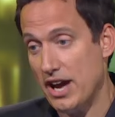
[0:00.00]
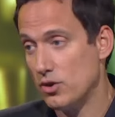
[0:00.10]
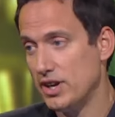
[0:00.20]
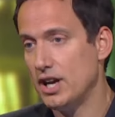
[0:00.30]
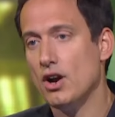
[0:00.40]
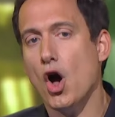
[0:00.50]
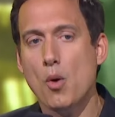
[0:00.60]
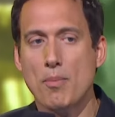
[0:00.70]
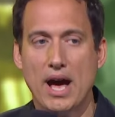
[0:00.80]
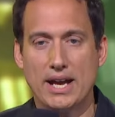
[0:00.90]
I don't hear,
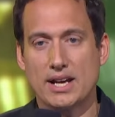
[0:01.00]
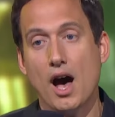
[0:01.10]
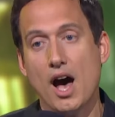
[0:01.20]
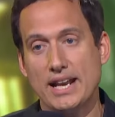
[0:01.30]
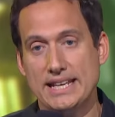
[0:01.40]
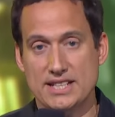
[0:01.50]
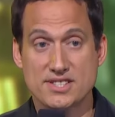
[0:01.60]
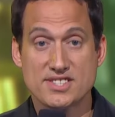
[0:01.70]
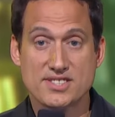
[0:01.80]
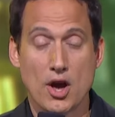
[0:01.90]
oh my God, he
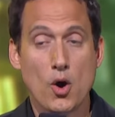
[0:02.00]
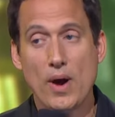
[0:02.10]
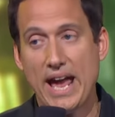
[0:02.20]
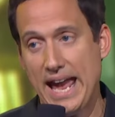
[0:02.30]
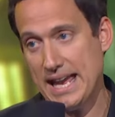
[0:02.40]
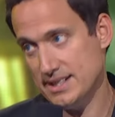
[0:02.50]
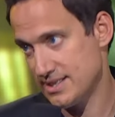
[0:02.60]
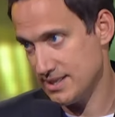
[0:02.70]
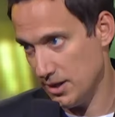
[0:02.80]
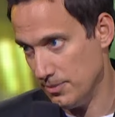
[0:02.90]
is so
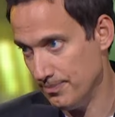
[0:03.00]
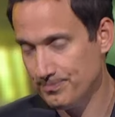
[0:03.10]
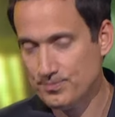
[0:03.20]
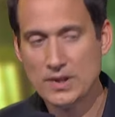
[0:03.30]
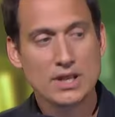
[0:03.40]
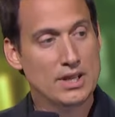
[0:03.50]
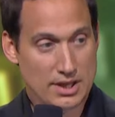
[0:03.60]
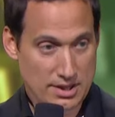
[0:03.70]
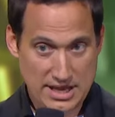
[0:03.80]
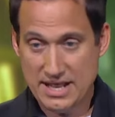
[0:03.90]
handsome.
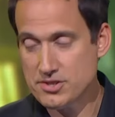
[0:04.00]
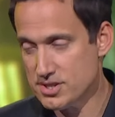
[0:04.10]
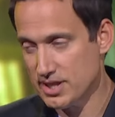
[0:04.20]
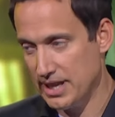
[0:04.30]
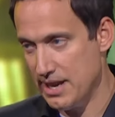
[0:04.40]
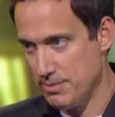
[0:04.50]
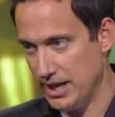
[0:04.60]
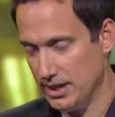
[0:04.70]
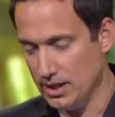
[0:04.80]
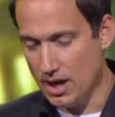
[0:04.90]
Now that's just the gay
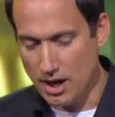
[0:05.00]
men.